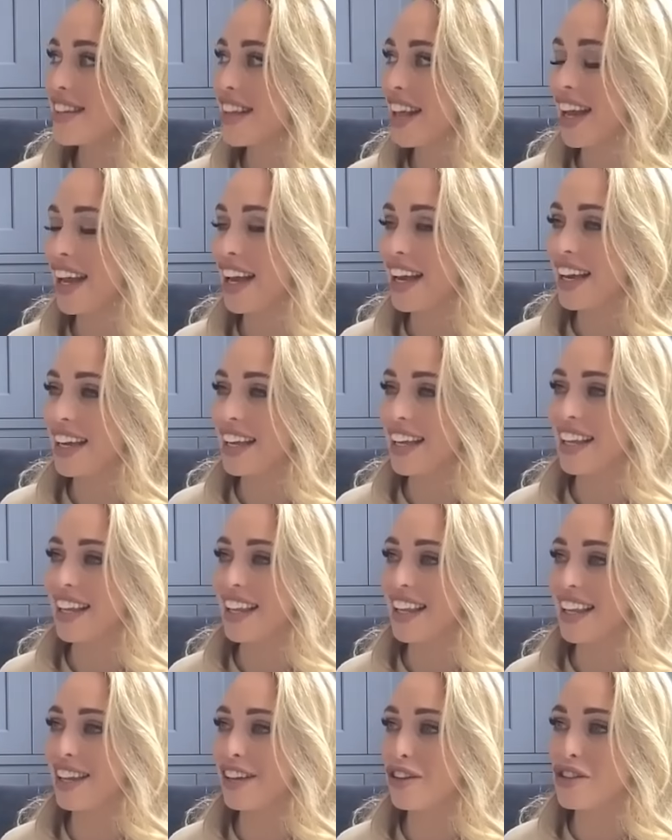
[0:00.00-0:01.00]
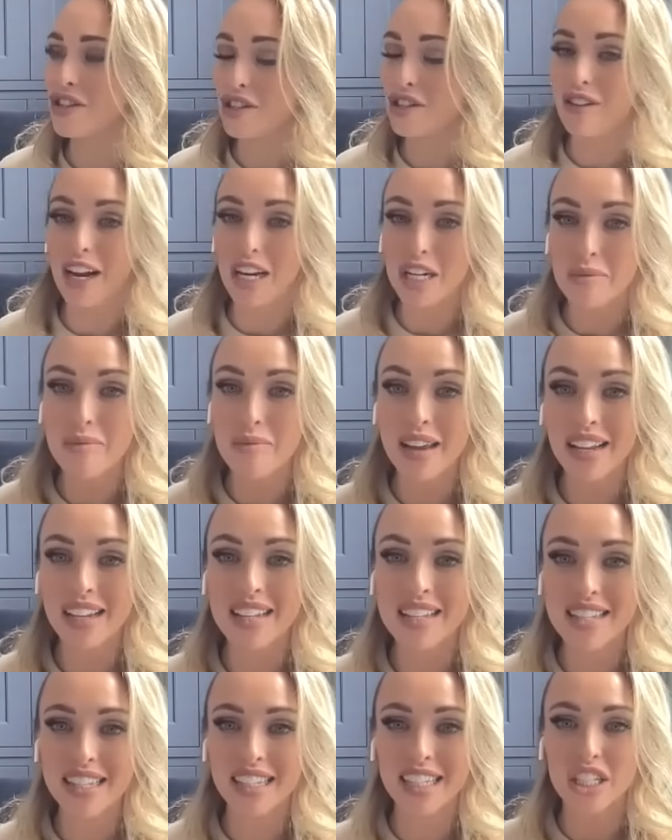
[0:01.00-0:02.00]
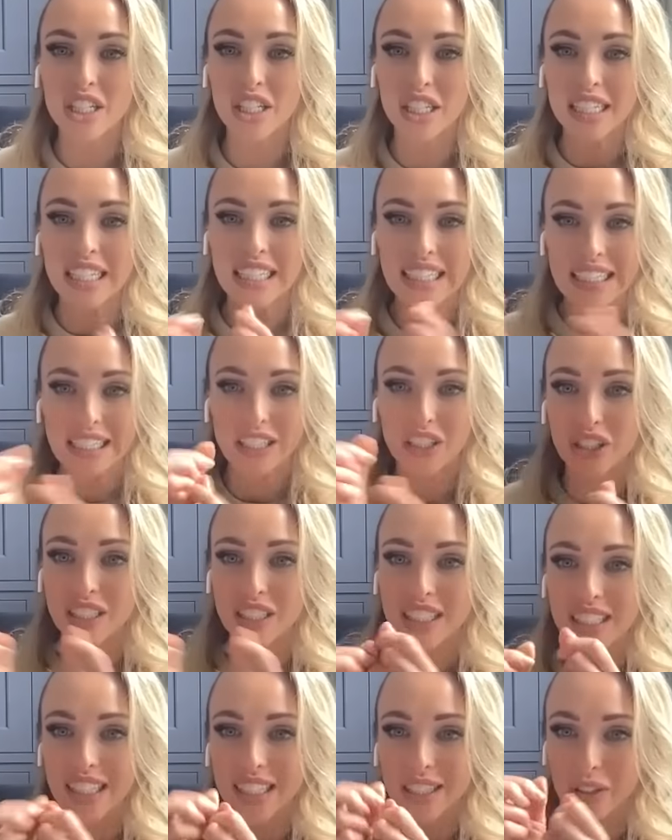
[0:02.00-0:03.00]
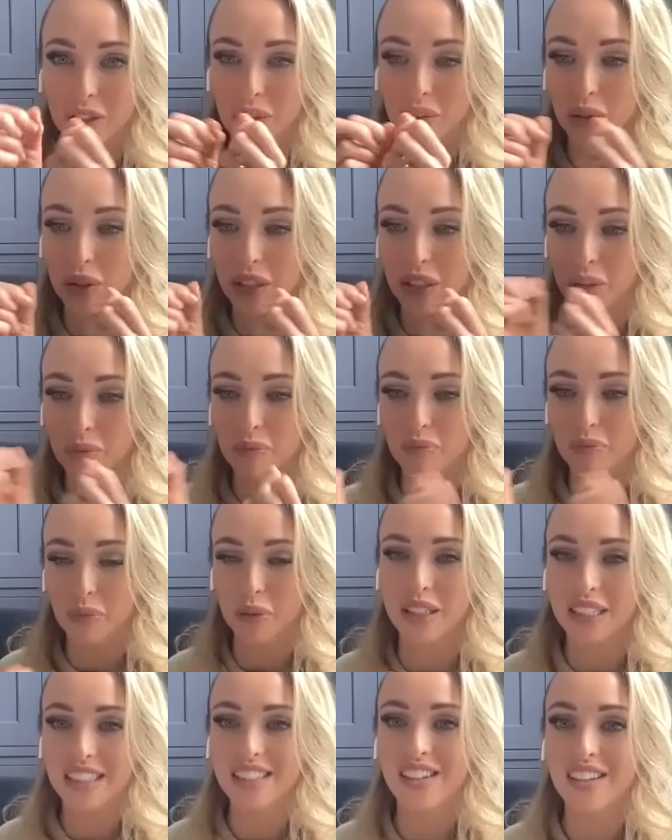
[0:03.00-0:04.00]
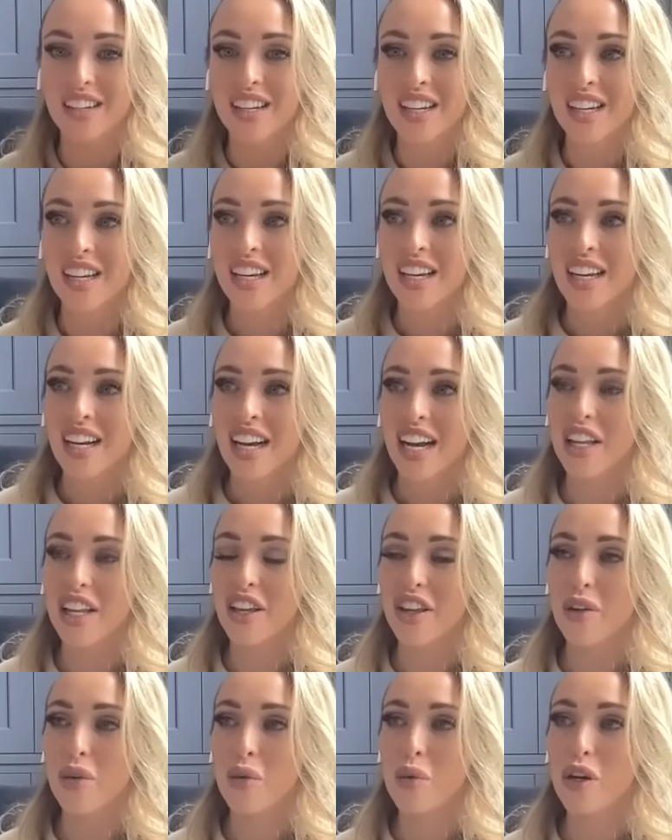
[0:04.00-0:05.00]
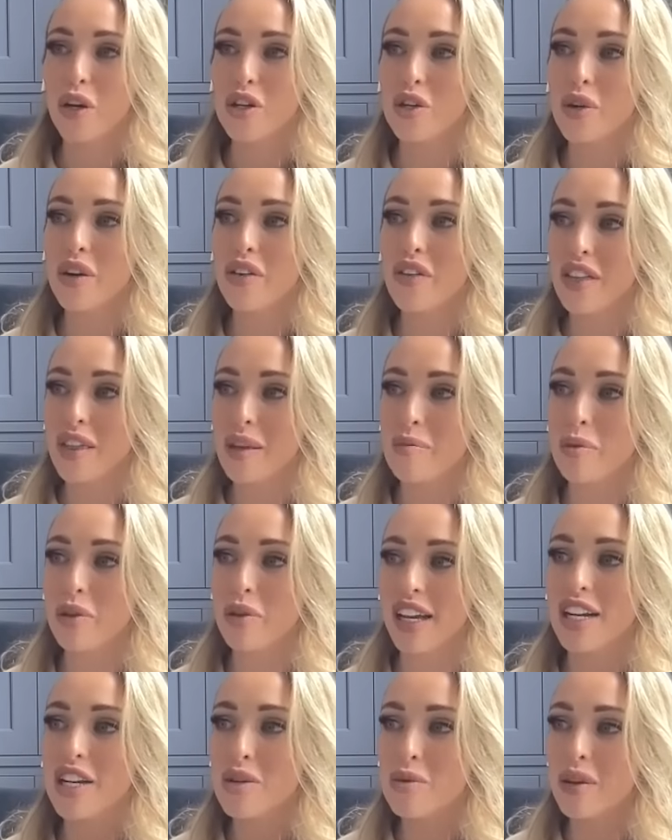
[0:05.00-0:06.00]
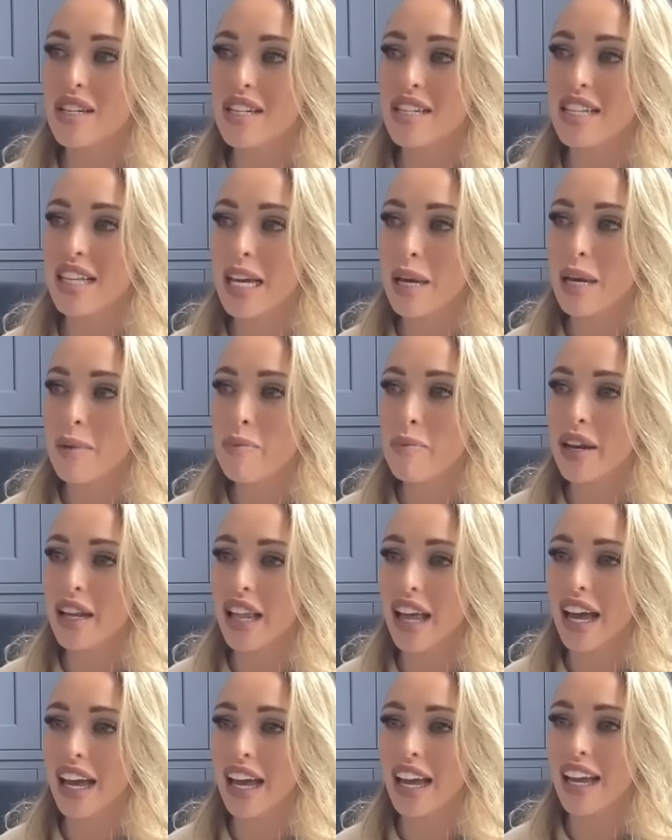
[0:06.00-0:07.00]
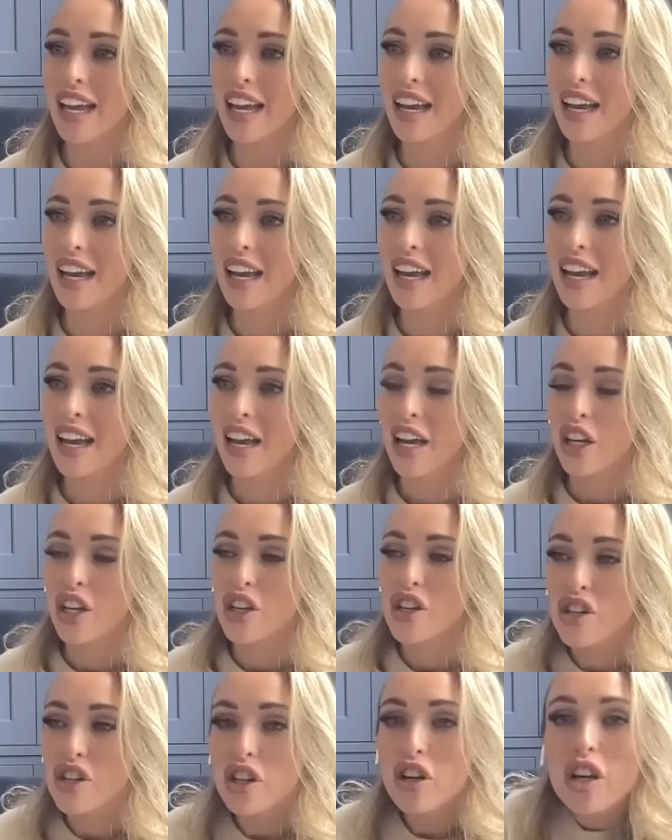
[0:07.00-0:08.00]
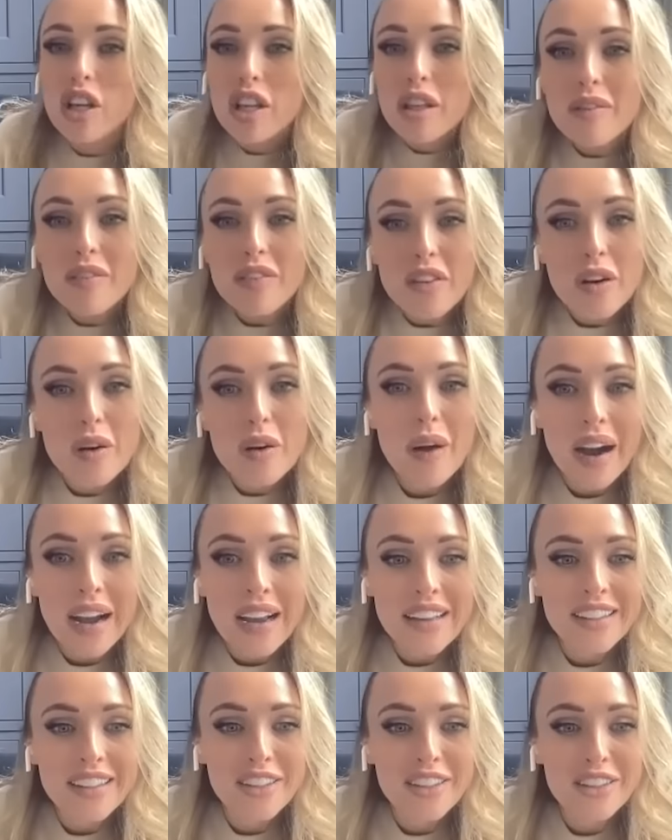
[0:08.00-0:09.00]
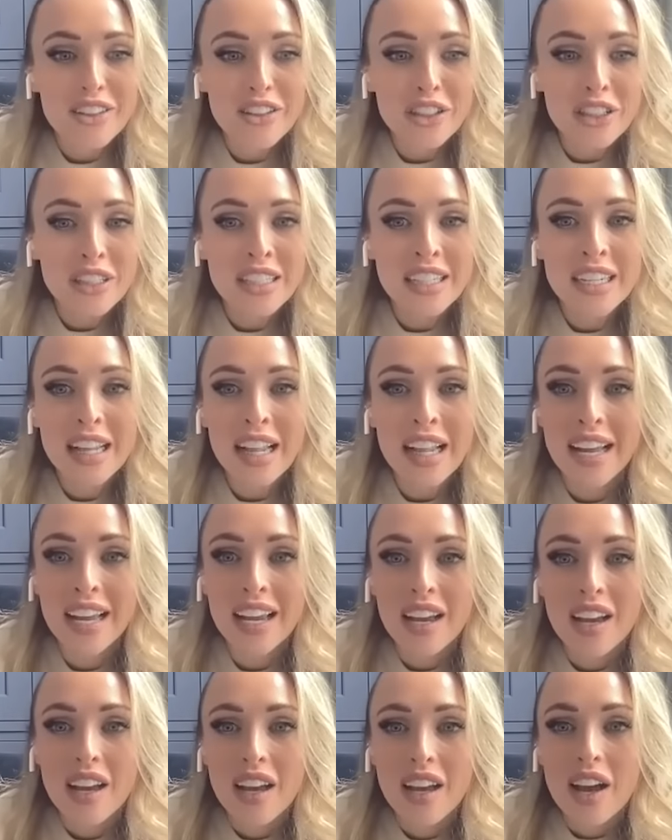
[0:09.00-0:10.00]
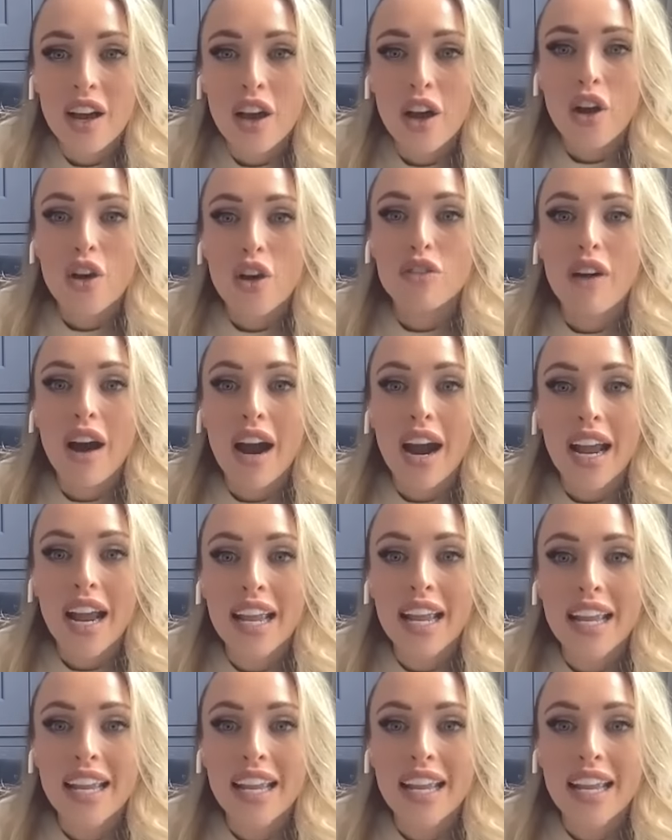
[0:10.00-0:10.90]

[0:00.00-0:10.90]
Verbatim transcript: like little scratch mittens that you're trying to get on, and you're like, oh, I just put these on and you, you want to do everything, but they just want to sleep, and you're like, just look at them for a while, don't you? And you're like, right,